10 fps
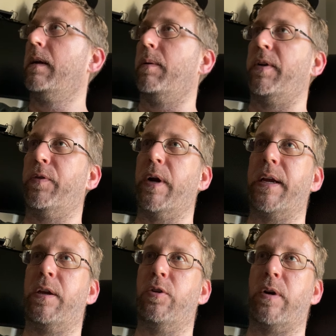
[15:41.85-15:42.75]
And if your
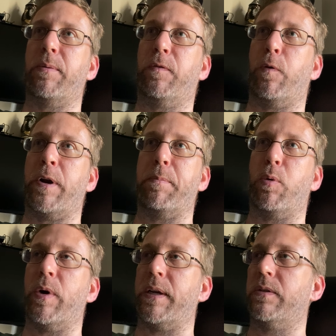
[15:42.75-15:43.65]
IQ drops 40
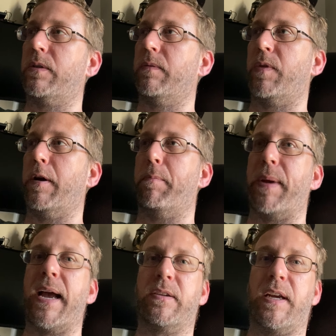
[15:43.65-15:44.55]
points, there are
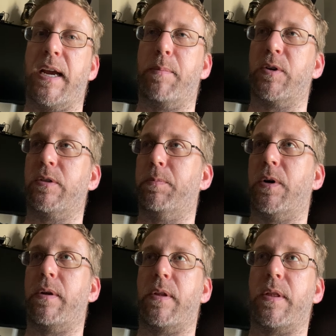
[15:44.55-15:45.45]
bags of hammers
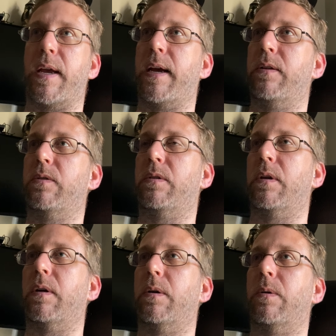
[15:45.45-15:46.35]
smarter than that.
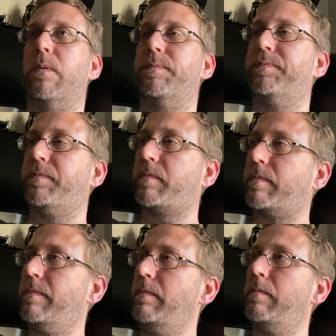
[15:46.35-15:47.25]
So
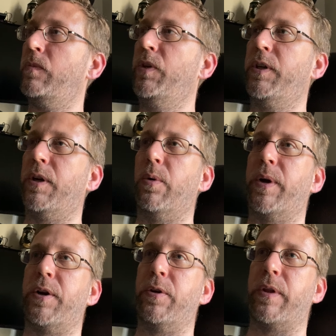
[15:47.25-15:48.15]
you don't
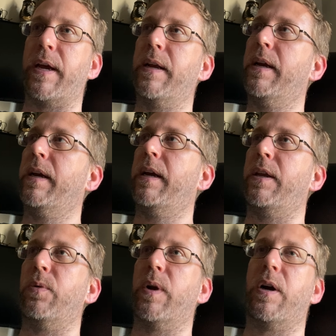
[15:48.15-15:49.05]
want to do that. And
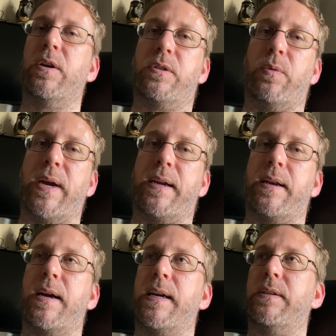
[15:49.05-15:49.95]
you want to also
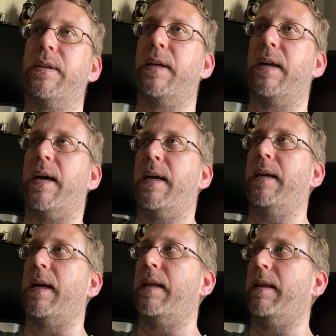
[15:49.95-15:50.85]
recognize, and
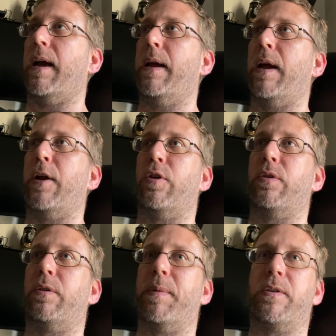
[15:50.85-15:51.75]
I do
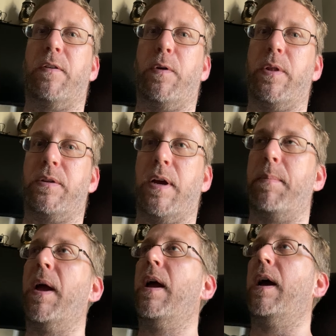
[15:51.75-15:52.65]
this to myself all the
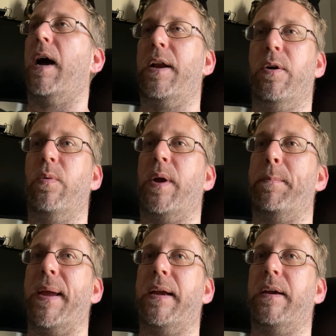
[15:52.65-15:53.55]
time, I don't want to
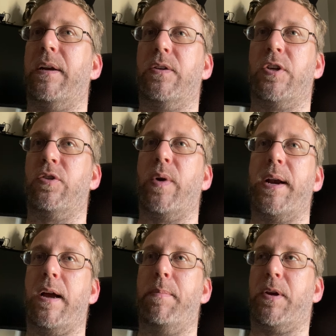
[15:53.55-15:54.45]
make a decision right
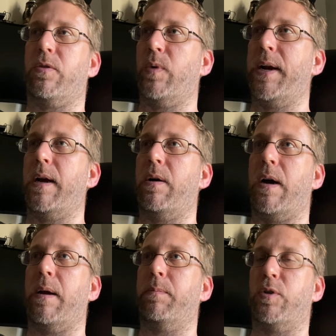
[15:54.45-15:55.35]
now because right now
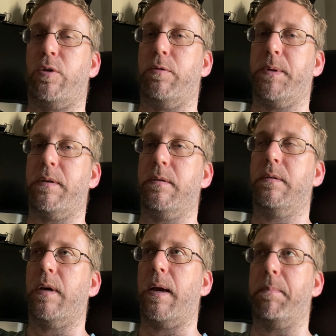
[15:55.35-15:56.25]
I'm stupid.
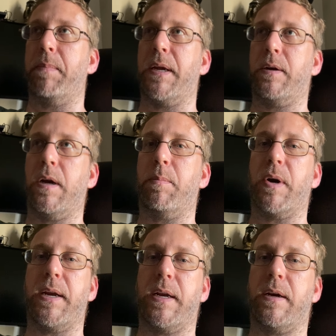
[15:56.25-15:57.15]
I'm being dumb
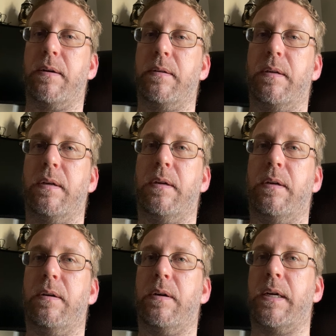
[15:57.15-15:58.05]
right now,
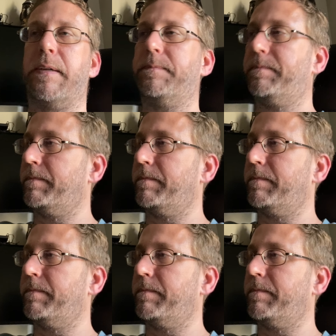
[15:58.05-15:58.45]
right?